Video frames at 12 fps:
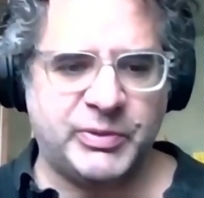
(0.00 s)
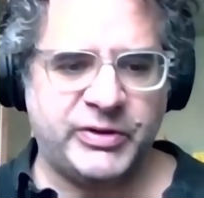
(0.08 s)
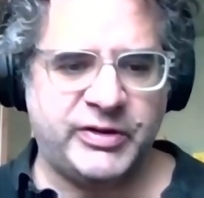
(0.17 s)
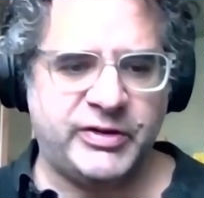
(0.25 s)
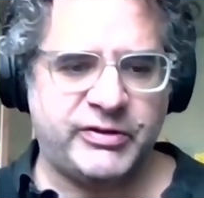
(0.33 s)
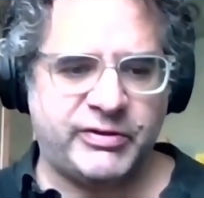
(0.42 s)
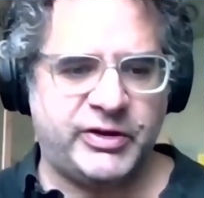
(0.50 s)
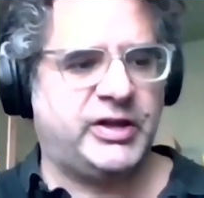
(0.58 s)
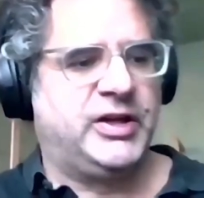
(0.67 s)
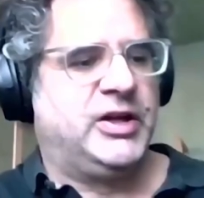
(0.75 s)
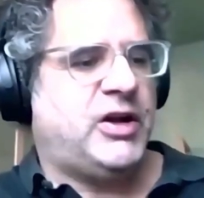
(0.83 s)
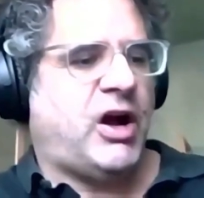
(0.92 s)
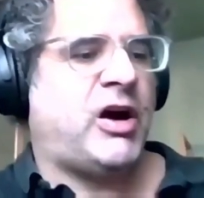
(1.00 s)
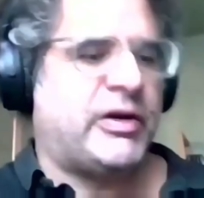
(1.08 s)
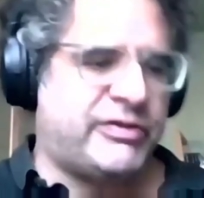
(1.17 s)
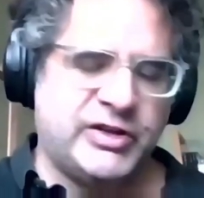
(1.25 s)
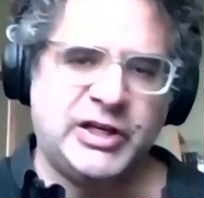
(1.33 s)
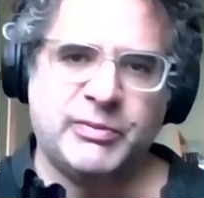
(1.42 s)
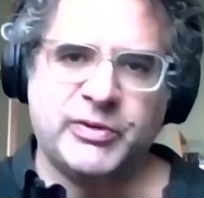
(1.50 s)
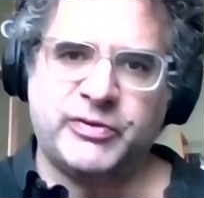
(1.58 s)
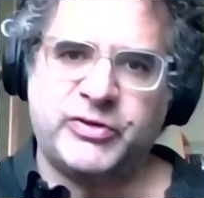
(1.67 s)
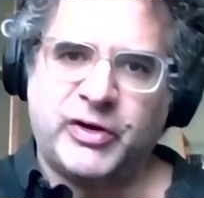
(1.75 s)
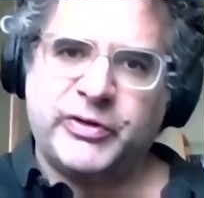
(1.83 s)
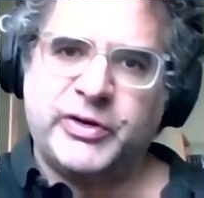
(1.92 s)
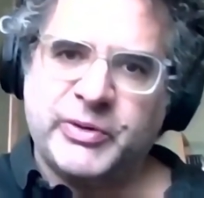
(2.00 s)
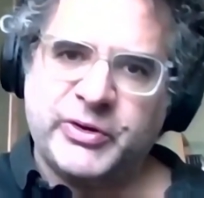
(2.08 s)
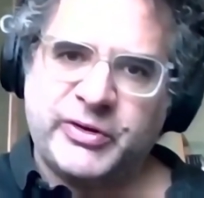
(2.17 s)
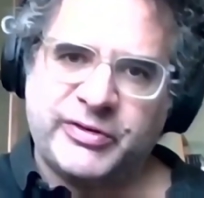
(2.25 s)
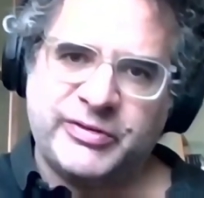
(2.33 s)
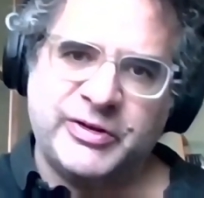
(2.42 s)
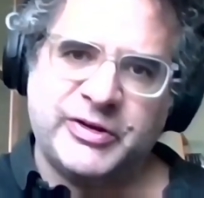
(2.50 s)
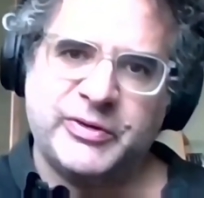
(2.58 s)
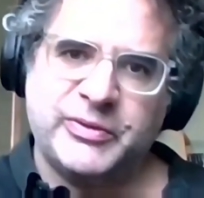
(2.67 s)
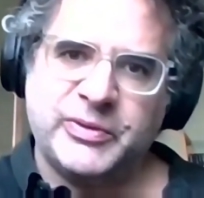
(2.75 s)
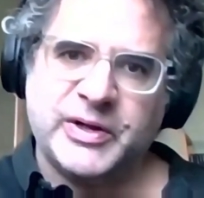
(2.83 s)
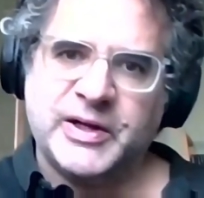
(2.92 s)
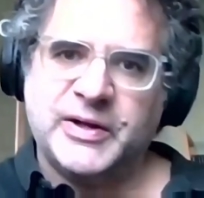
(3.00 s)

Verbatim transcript: But then there's like our team of Joffe Books, you know,